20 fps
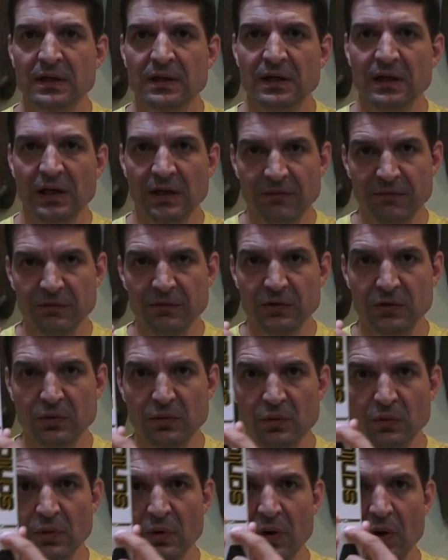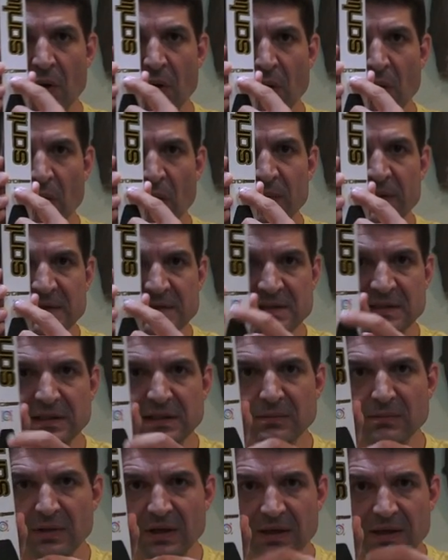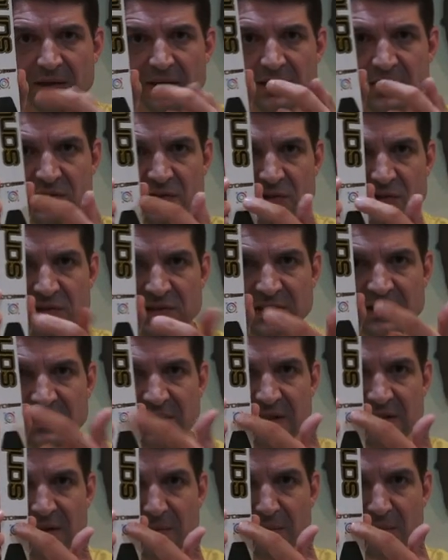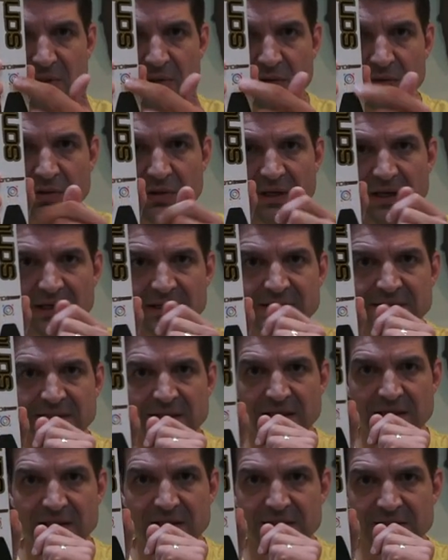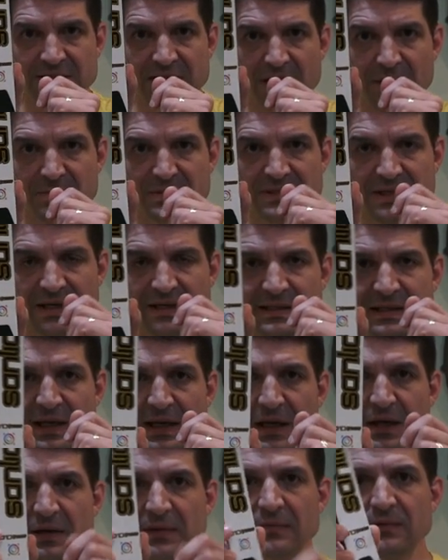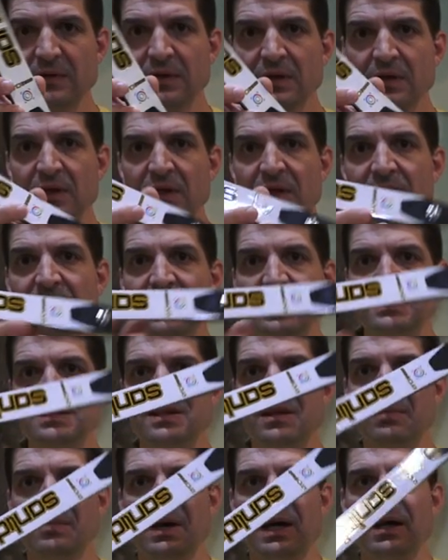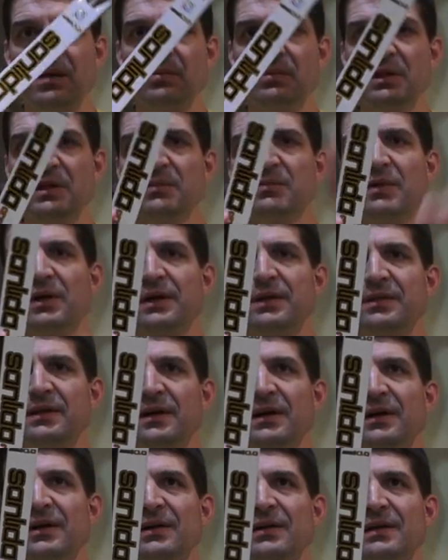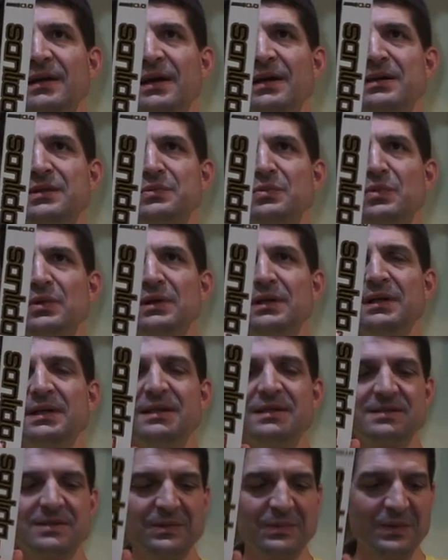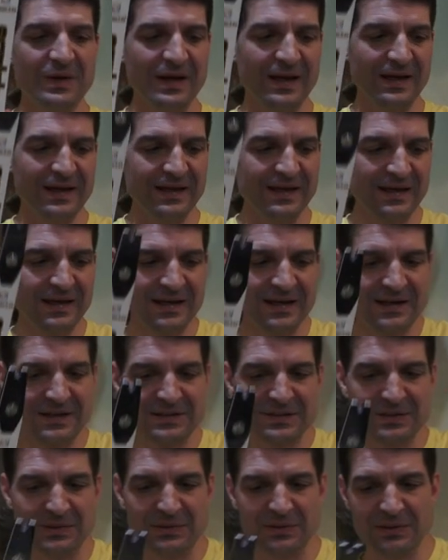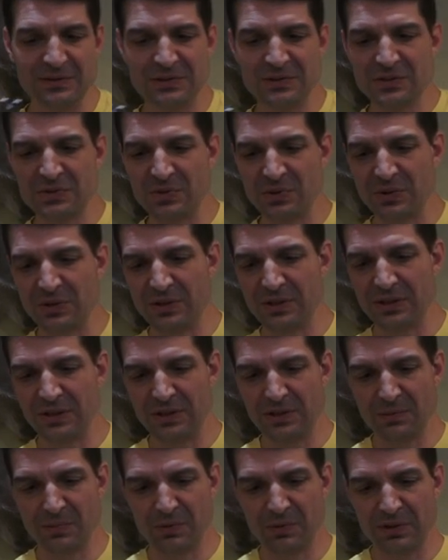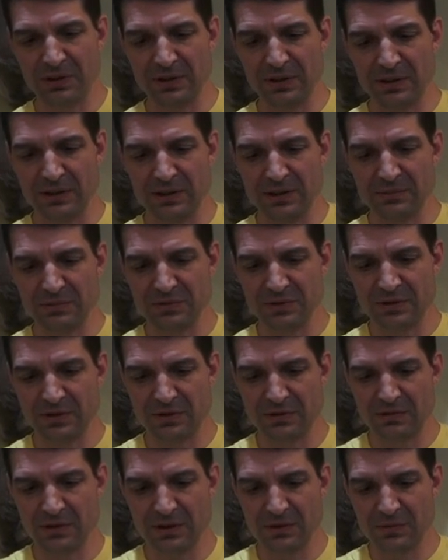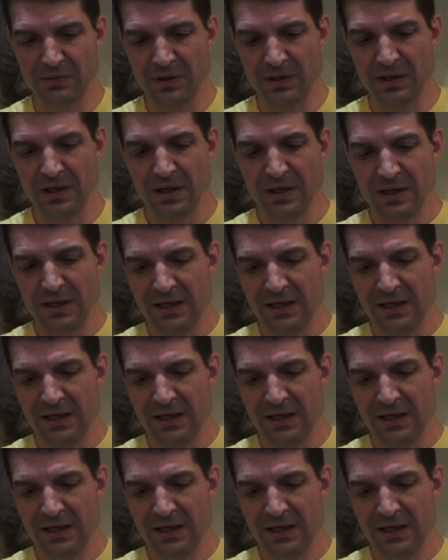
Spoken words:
If you hold this limb like this, you'll see that the Miracle X10 is upside down. That's the bottom limb right there. That is one easy way to ensure that you're putting the limbs on the correct way.